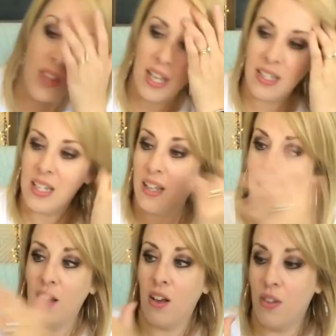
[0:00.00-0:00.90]
that
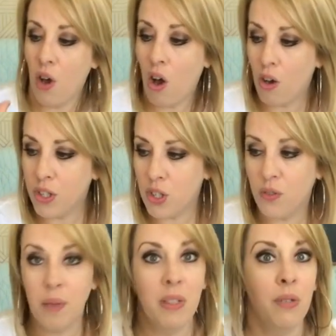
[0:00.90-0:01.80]
all those
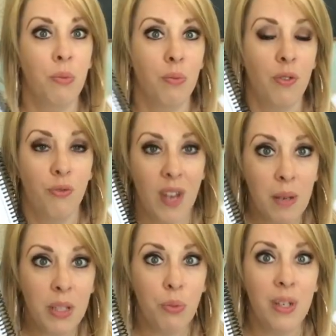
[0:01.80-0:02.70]
family
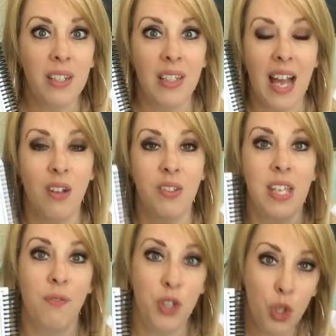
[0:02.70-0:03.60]
read alouds,
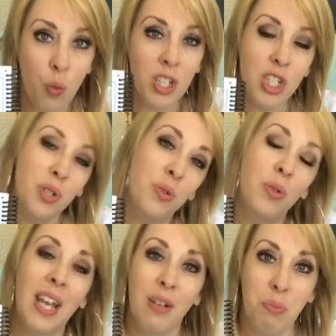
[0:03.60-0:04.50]
if you want to do
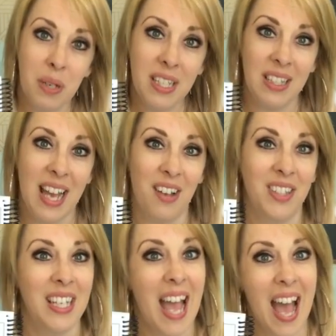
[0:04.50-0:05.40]
a read aloud
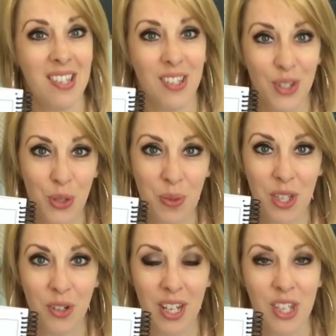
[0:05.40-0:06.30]
that has to do
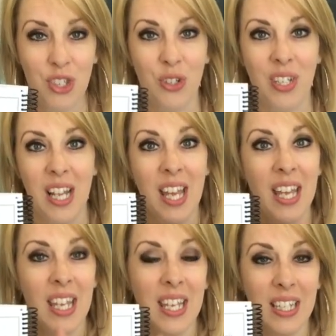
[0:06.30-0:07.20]
with your history,
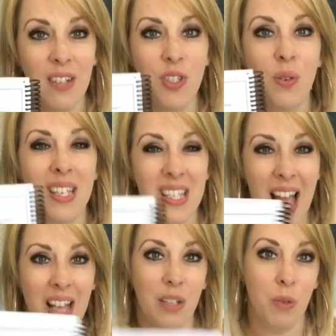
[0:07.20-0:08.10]
it gives you
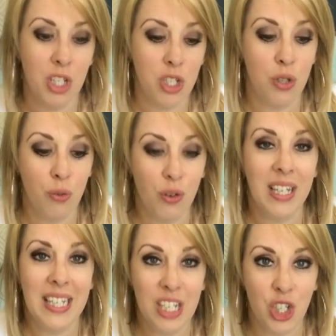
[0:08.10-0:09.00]
exactly what to do for
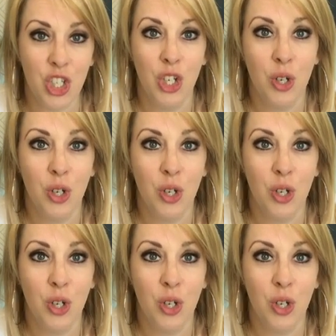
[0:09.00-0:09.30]
each